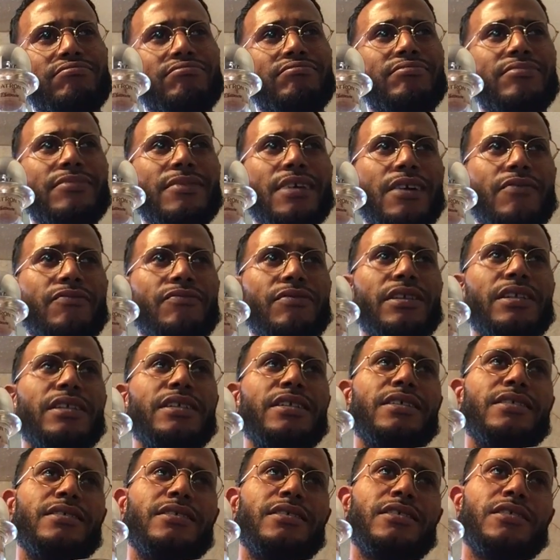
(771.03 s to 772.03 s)
not
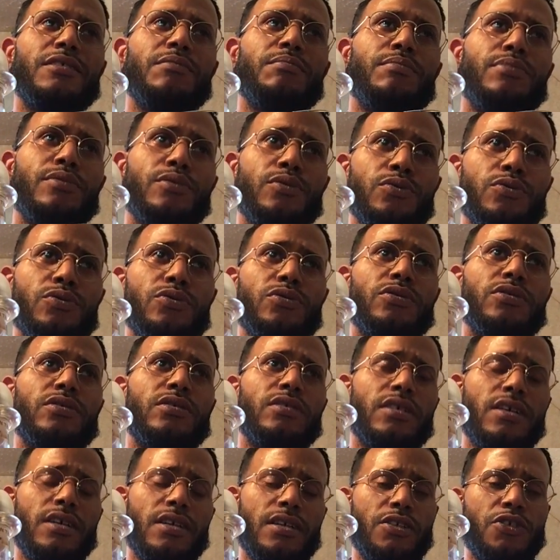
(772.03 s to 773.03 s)
really into the brutes.
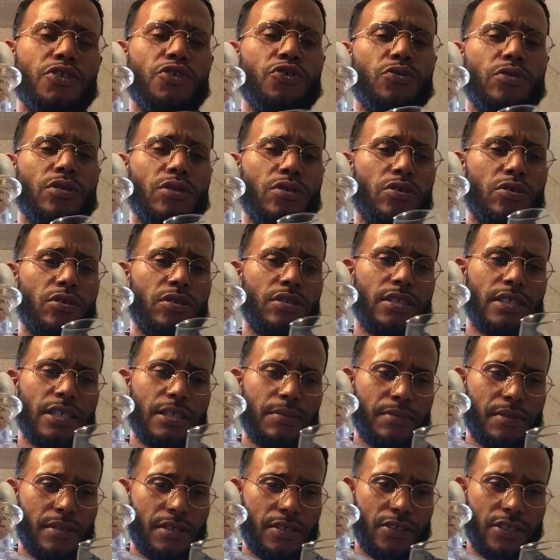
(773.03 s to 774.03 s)
I enjoy all
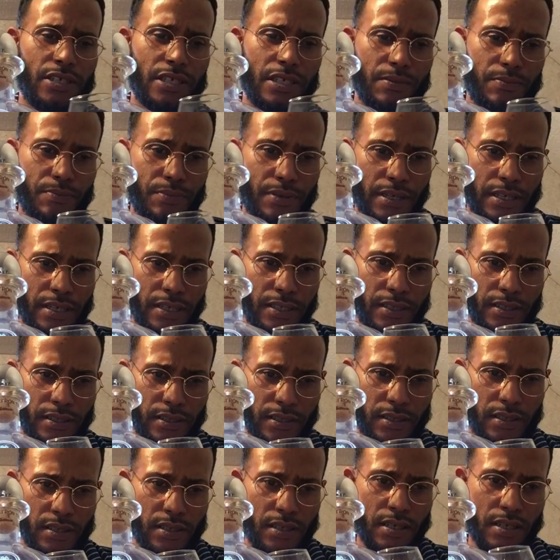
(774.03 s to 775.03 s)
types of
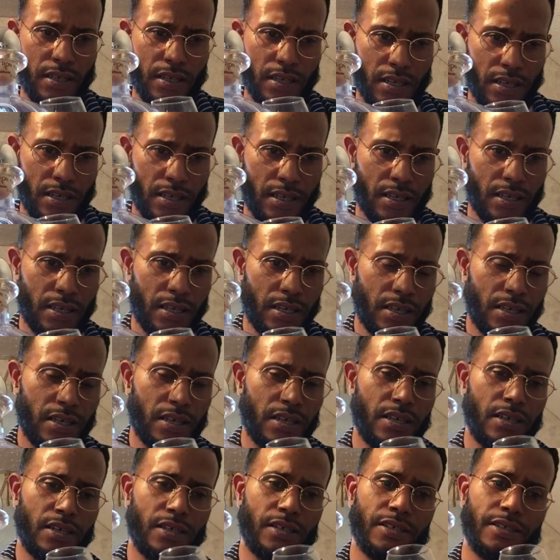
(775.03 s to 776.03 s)
champagnes.
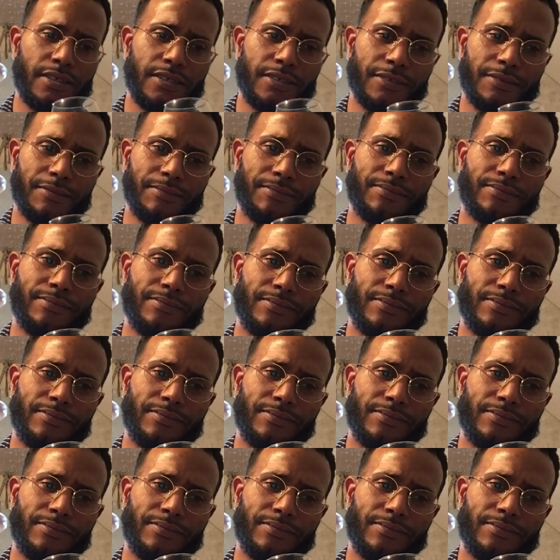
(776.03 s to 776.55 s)
I